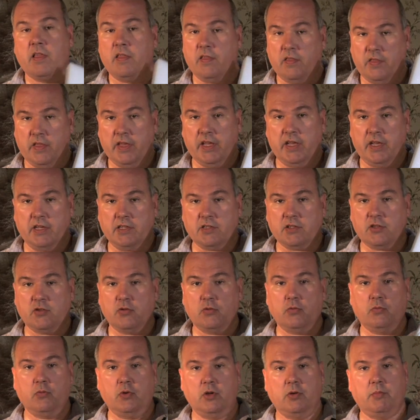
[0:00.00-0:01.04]

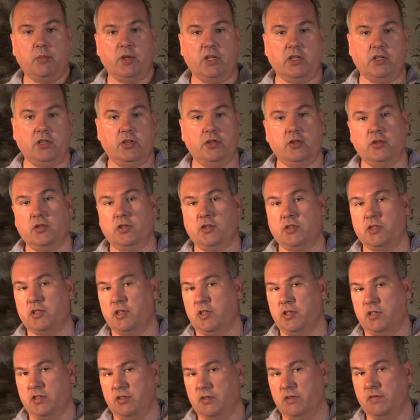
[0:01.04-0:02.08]
This will be used
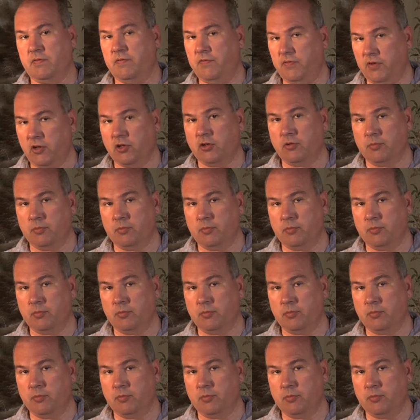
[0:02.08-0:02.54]
as fill